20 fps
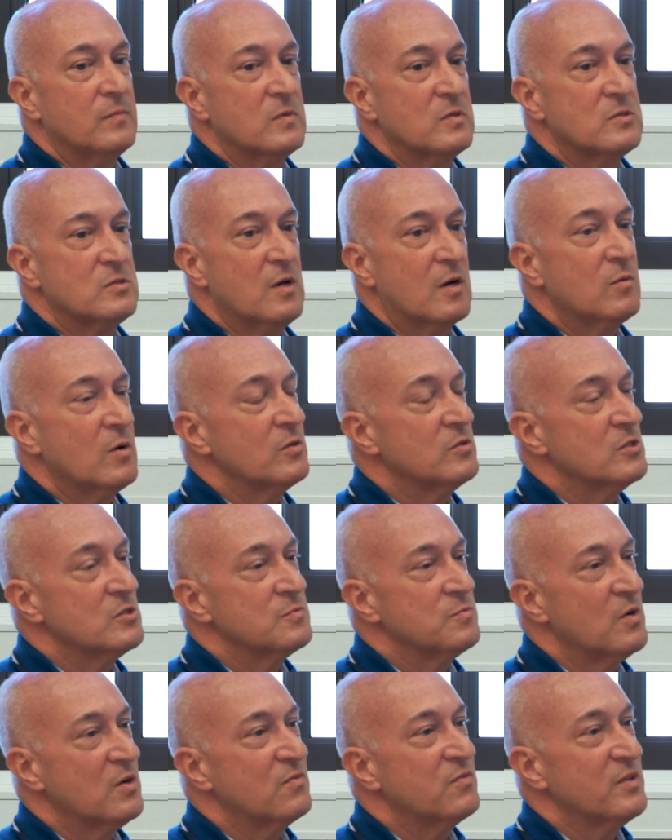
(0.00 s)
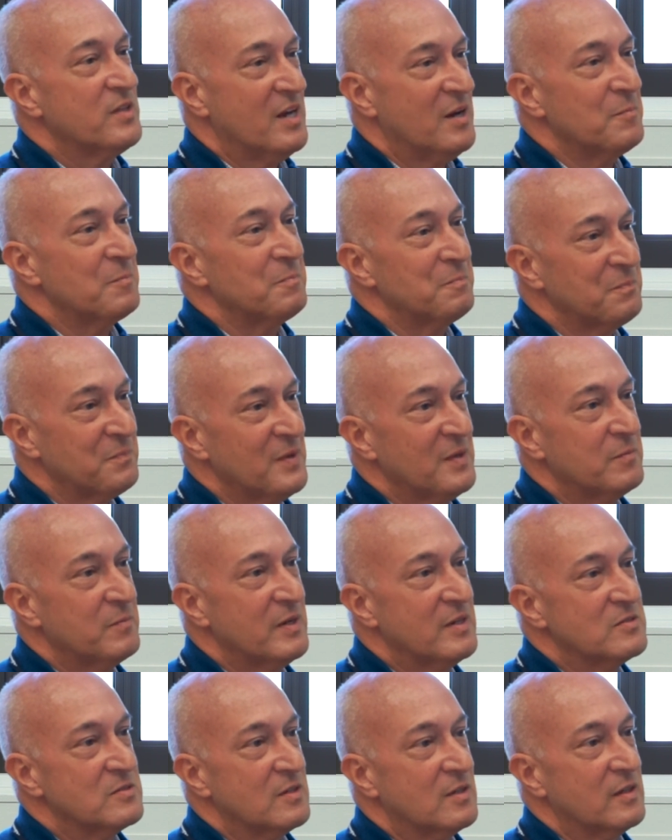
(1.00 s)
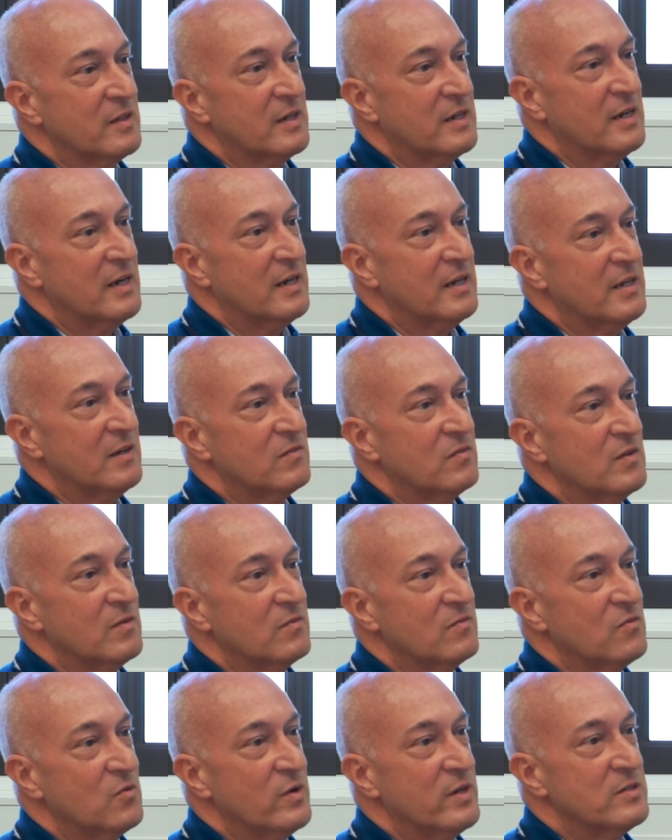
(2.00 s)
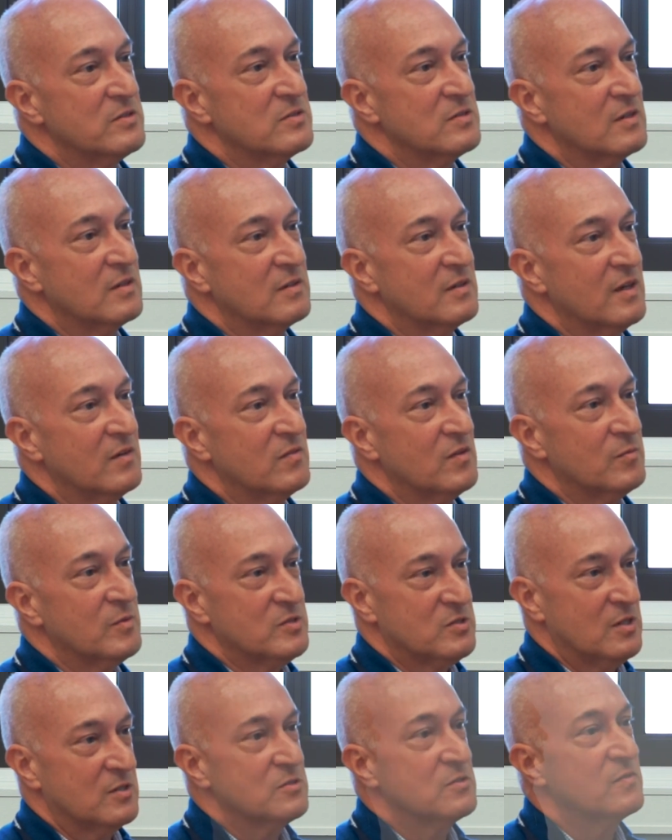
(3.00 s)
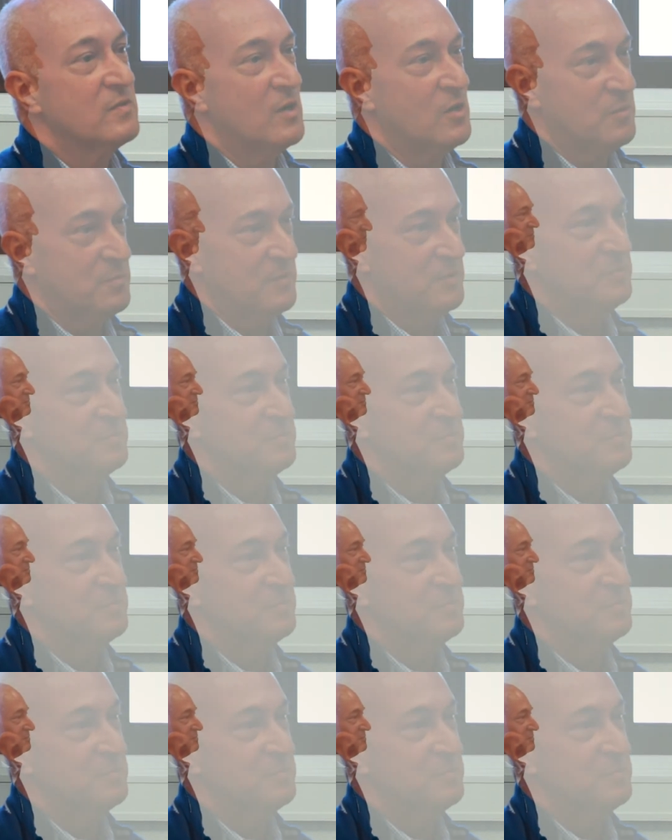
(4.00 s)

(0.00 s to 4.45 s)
So I wrote this book for them, basically, to kind of give them voice and give them a sense of hope.